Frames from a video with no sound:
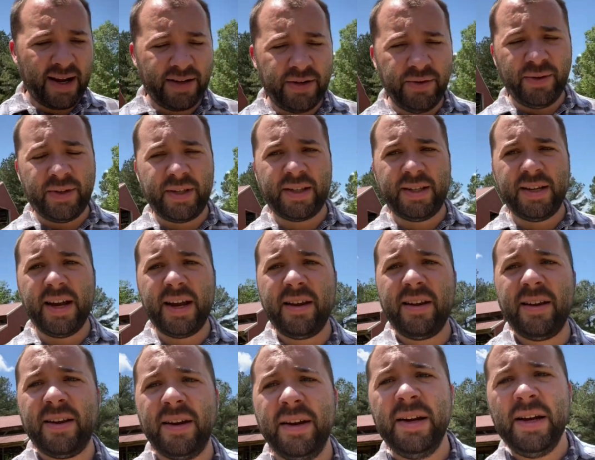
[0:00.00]
to a
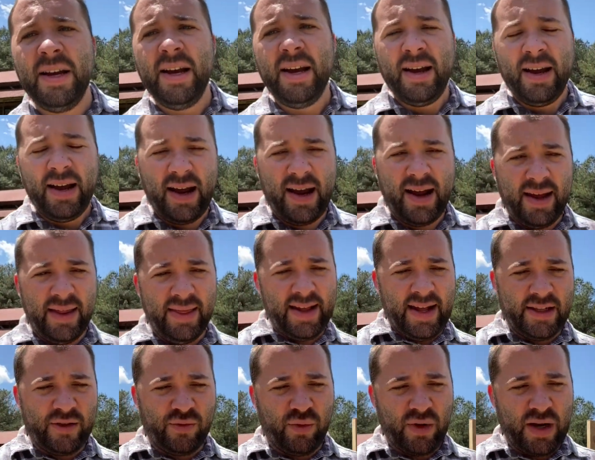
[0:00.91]
stake, and
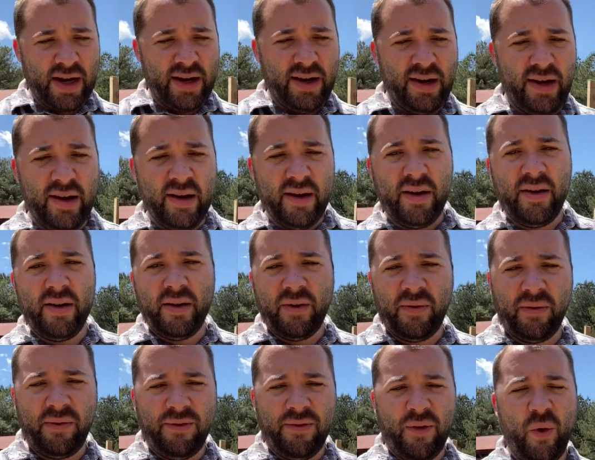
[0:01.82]
that's what I did
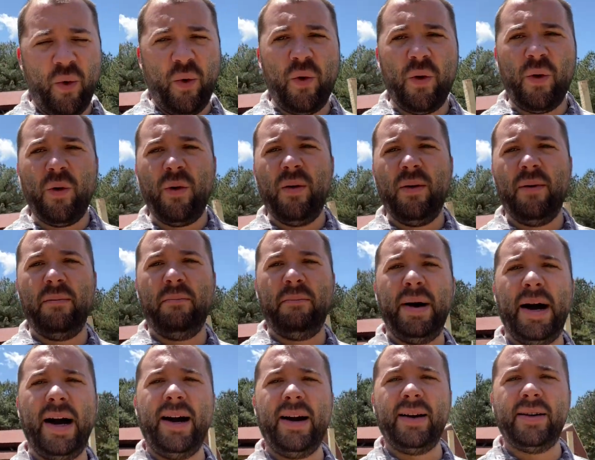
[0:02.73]
for
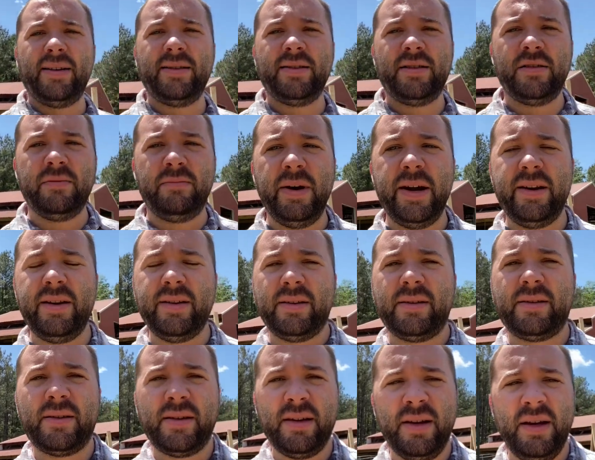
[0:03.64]
my
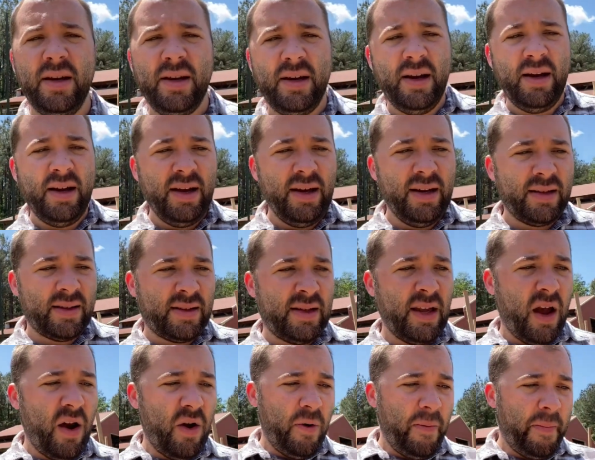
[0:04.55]
tomatoes.
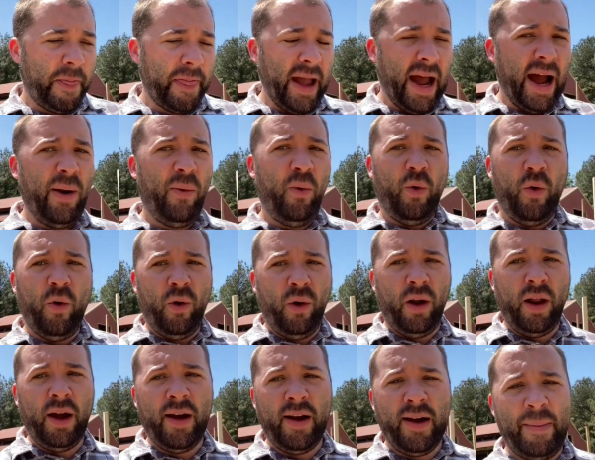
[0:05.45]
So I
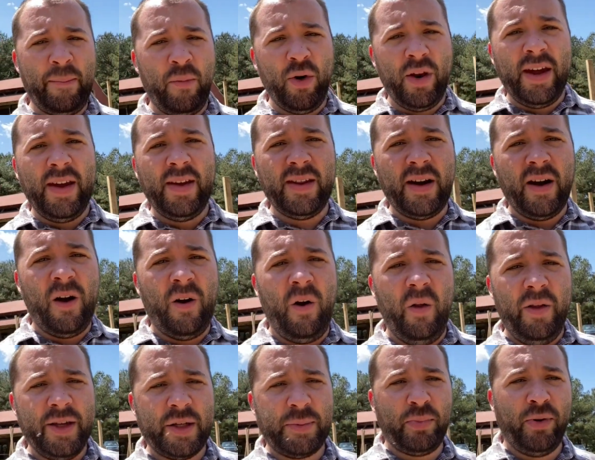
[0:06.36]
will, uh, I'm gonna get
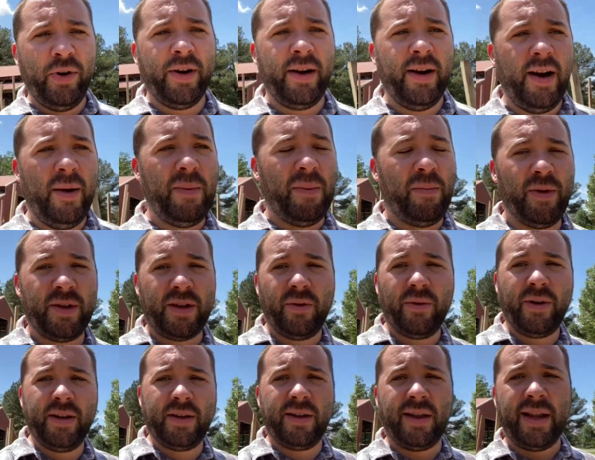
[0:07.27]
all this put up. I'm gonna go
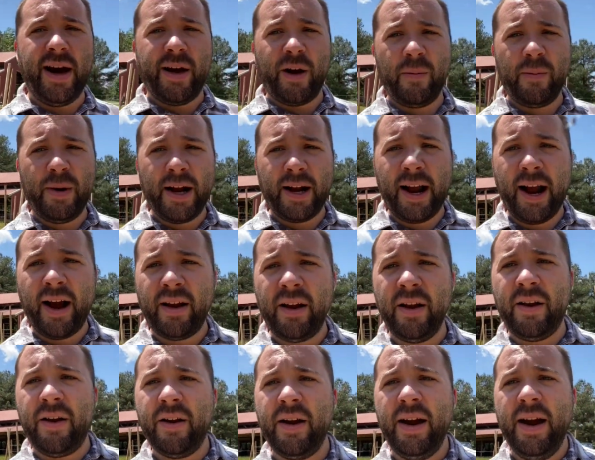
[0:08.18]
get the ladder back out here,